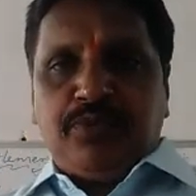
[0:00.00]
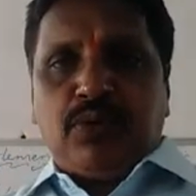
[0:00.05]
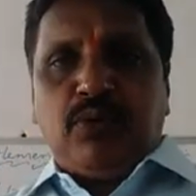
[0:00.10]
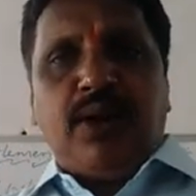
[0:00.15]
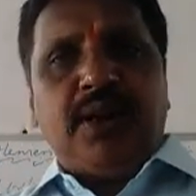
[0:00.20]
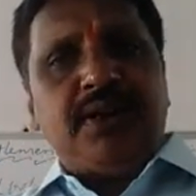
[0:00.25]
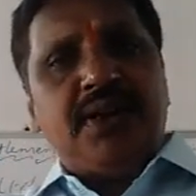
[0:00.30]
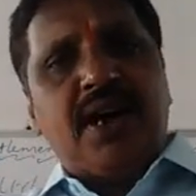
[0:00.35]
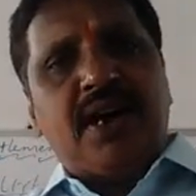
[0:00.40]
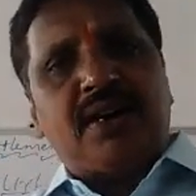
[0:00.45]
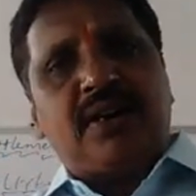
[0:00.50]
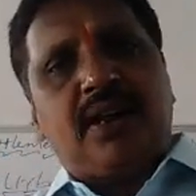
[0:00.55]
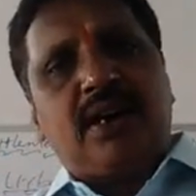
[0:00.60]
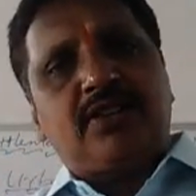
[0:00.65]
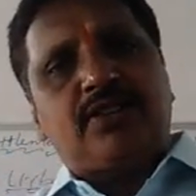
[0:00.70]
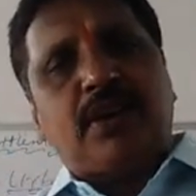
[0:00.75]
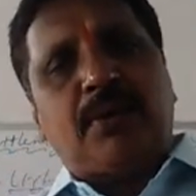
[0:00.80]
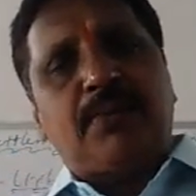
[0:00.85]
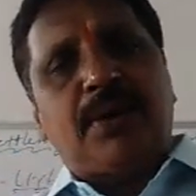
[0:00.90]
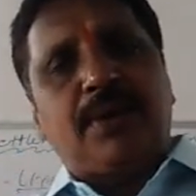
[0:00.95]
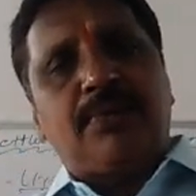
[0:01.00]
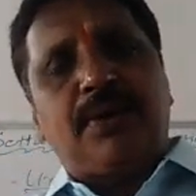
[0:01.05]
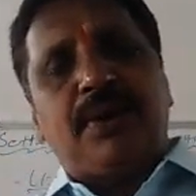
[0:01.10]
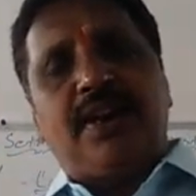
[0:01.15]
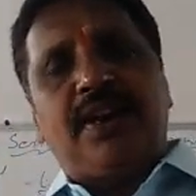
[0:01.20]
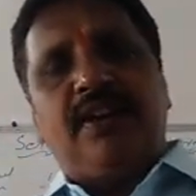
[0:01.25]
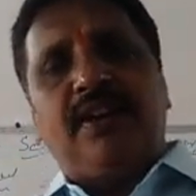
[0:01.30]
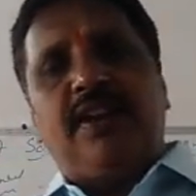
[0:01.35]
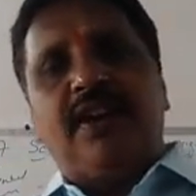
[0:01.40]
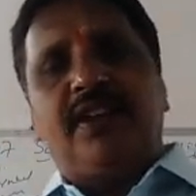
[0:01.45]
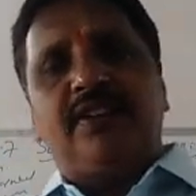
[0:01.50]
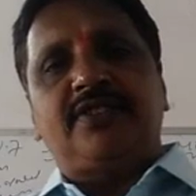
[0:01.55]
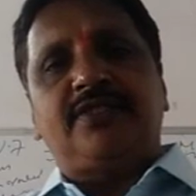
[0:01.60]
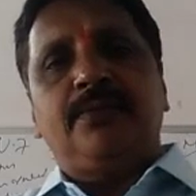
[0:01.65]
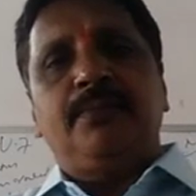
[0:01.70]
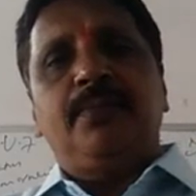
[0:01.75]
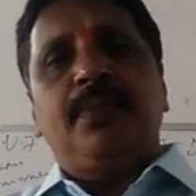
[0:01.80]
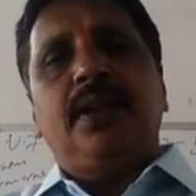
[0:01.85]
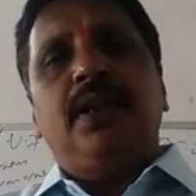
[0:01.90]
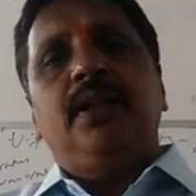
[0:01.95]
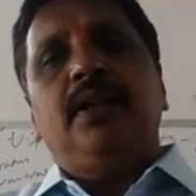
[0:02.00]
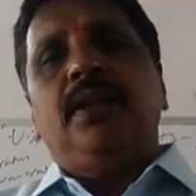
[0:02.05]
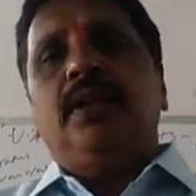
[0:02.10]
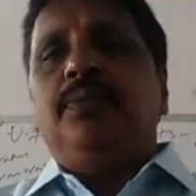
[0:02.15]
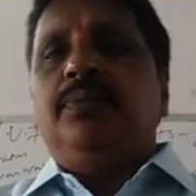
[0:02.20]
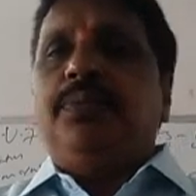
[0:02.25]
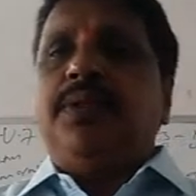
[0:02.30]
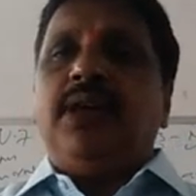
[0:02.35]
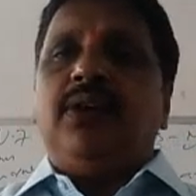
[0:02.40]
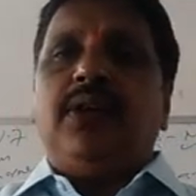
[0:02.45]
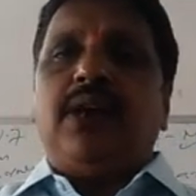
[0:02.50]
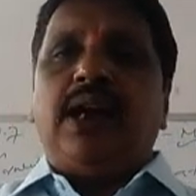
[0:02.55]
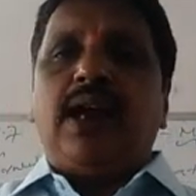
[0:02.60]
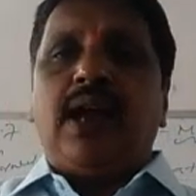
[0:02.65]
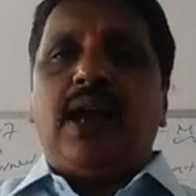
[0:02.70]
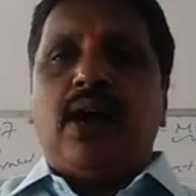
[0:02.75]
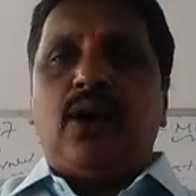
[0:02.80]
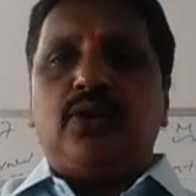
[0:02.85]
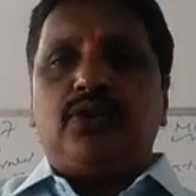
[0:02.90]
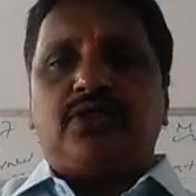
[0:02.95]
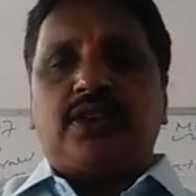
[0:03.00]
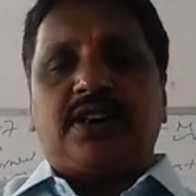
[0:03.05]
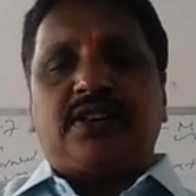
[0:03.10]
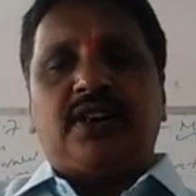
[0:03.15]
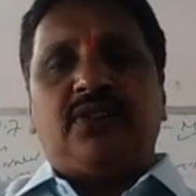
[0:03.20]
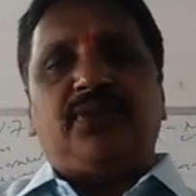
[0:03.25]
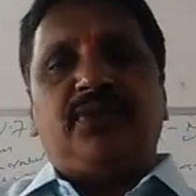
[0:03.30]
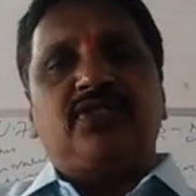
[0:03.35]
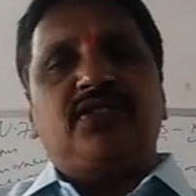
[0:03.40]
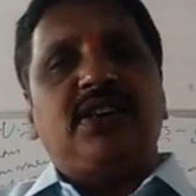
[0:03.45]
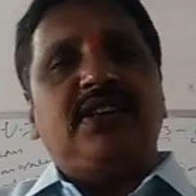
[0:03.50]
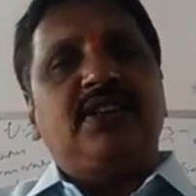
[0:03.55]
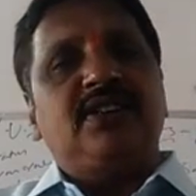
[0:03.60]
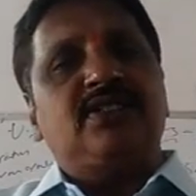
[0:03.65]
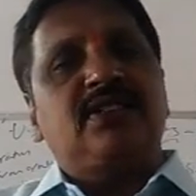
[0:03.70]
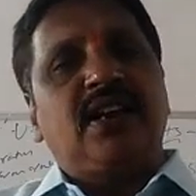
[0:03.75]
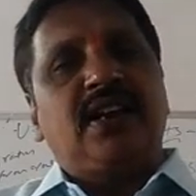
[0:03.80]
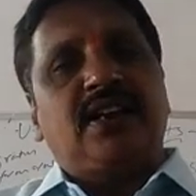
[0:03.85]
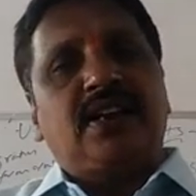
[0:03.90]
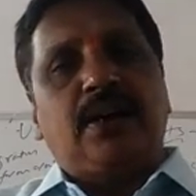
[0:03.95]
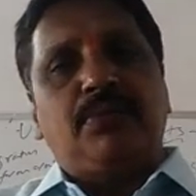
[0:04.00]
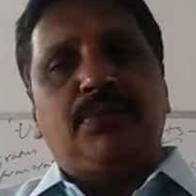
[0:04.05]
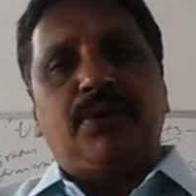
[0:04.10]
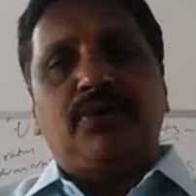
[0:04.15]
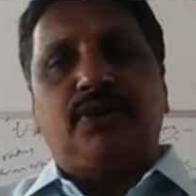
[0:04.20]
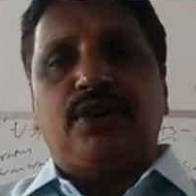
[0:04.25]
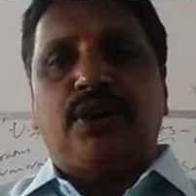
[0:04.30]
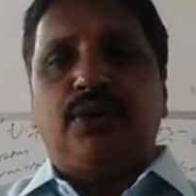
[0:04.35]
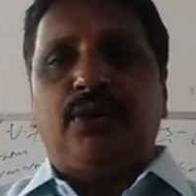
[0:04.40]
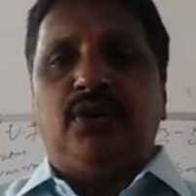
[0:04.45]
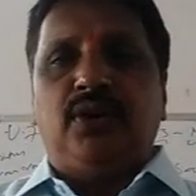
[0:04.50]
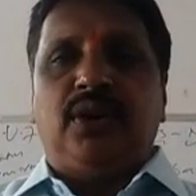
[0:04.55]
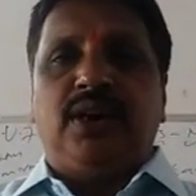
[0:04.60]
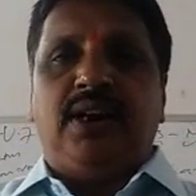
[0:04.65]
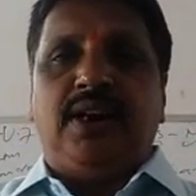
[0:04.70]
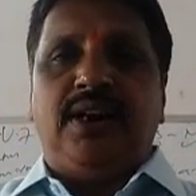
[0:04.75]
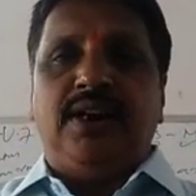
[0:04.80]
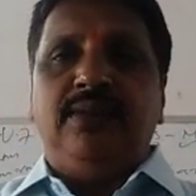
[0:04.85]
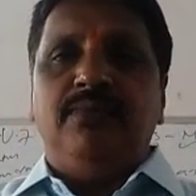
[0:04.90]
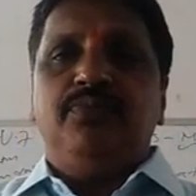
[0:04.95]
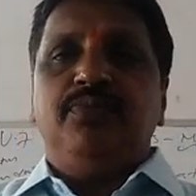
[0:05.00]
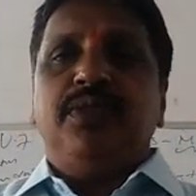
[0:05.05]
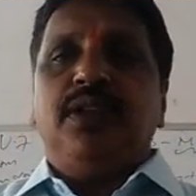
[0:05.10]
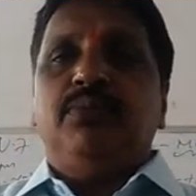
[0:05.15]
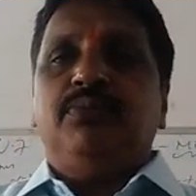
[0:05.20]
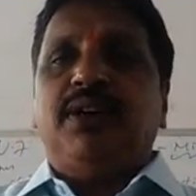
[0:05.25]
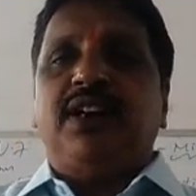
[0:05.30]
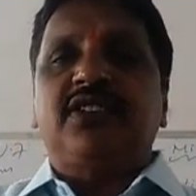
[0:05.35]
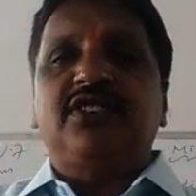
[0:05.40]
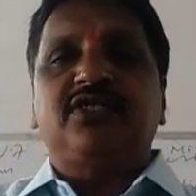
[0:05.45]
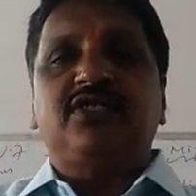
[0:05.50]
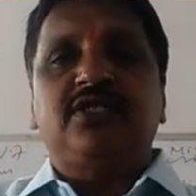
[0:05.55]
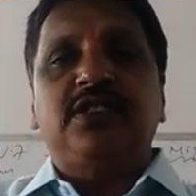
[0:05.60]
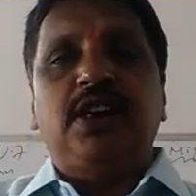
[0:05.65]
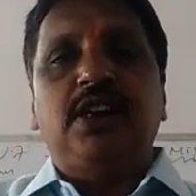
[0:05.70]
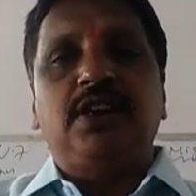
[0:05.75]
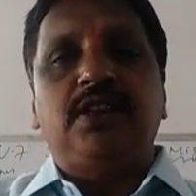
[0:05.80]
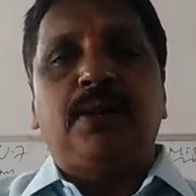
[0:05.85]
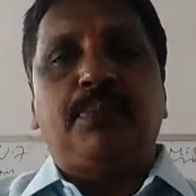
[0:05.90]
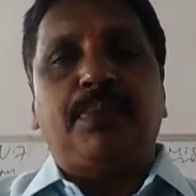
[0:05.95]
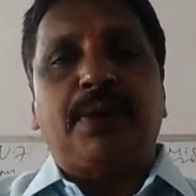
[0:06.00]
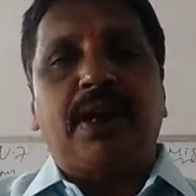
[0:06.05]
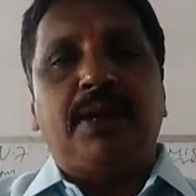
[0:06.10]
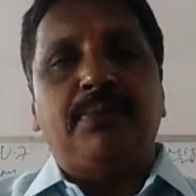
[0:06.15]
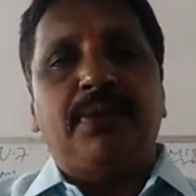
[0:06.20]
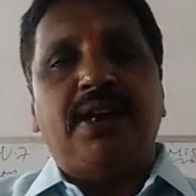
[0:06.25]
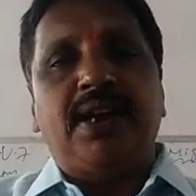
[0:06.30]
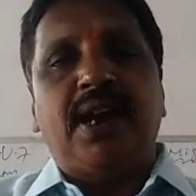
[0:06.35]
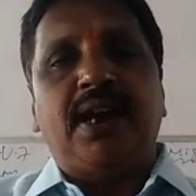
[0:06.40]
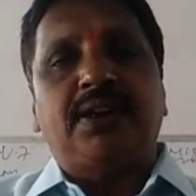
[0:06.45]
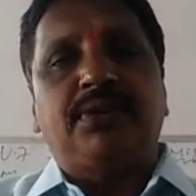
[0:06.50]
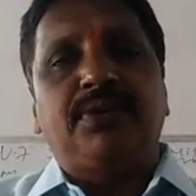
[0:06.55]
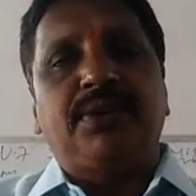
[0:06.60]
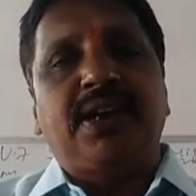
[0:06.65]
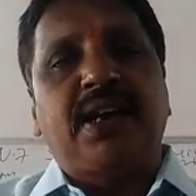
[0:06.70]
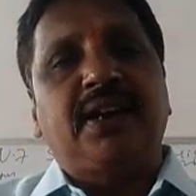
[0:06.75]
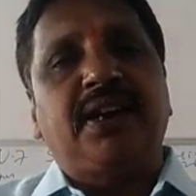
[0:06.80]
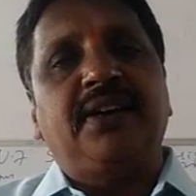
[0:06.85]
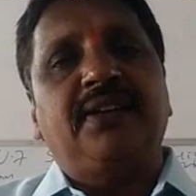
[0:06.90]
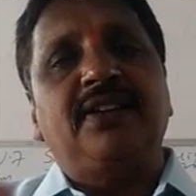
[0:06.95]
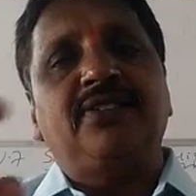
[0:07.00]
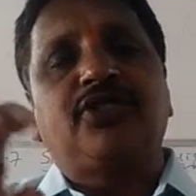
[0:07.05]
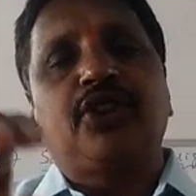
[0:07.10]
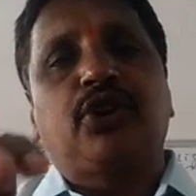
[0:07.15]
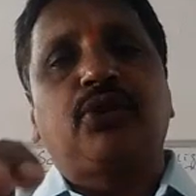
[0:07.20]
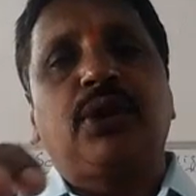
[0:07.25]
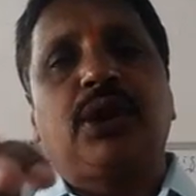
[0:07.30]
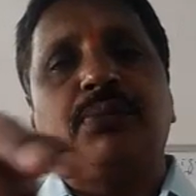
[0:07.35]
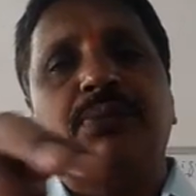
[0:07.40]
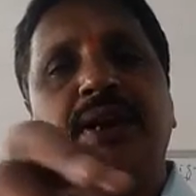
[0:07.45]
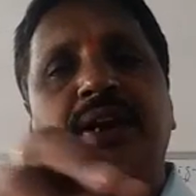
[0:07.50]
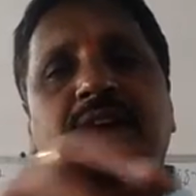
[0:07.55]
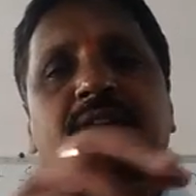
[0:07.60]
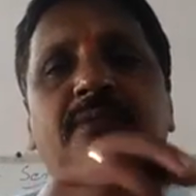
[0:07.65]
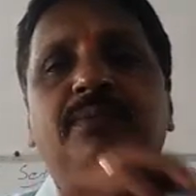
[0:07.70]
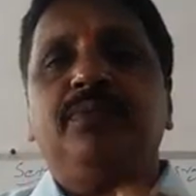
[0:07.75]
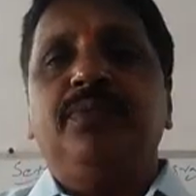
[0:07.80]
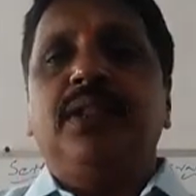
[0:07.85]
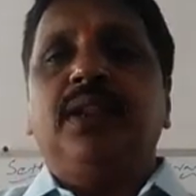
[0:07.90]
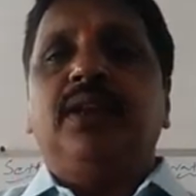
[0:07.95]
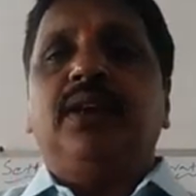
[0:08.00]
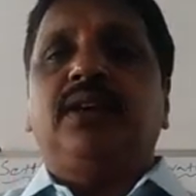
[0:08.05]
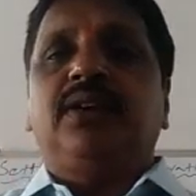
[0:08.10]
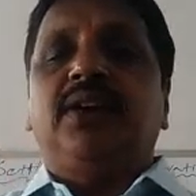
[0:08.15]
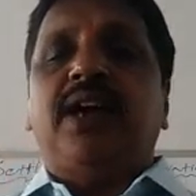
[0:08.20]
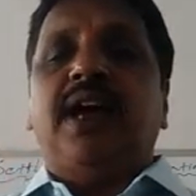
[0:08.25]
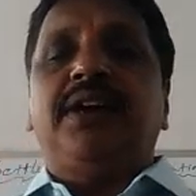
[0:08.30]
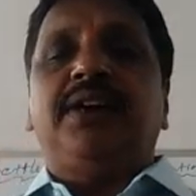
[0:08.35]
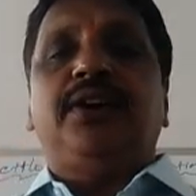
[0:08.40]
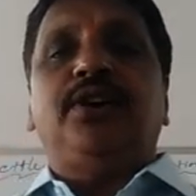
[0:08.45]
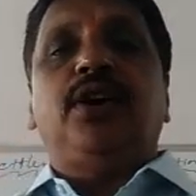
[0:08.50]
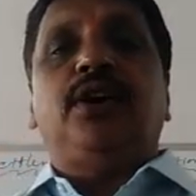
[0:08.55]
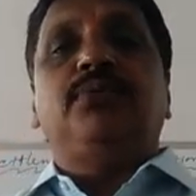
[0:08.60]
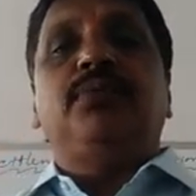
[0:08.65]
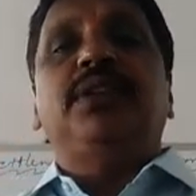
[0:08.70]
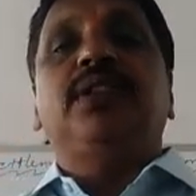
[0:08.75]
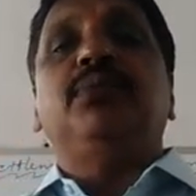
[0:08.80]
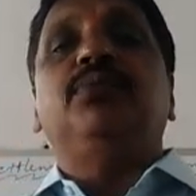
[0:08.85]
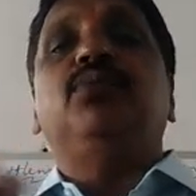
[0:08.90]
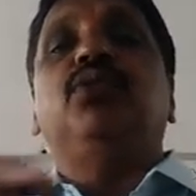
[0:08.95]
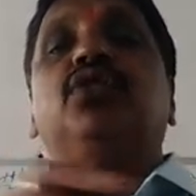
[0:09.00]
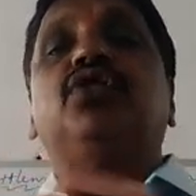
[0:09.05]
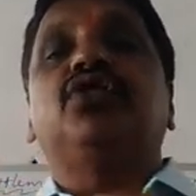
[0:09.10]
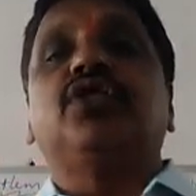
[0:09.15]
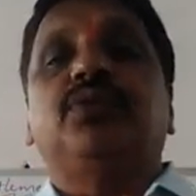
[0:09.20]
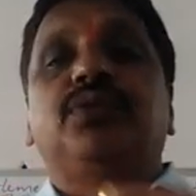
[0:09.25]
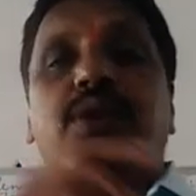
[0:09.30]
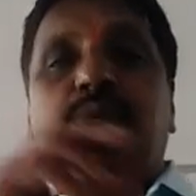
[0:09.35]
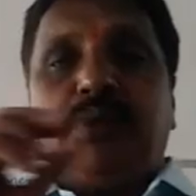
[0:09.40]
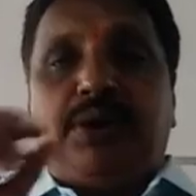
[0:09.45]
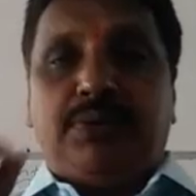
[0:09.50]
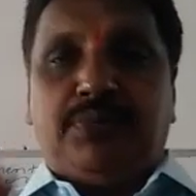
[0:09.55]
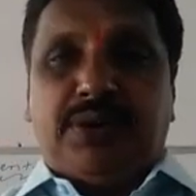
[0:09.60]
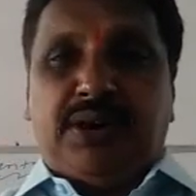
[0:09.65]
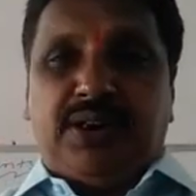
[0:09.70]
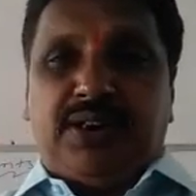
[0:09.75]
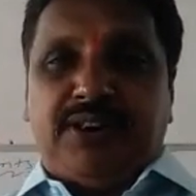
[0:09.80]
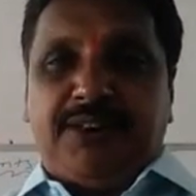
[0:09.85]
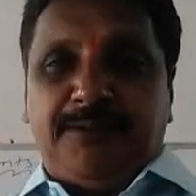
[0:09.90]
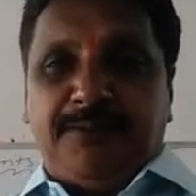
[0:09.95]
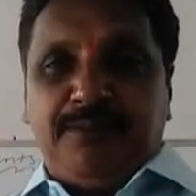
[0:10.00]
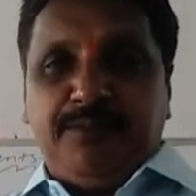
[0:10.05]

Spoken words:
Why they are called suburban areas? They will have certain facilities like Khammam town only, but still the primary activity, agriculture, will be carried on by the most of the people.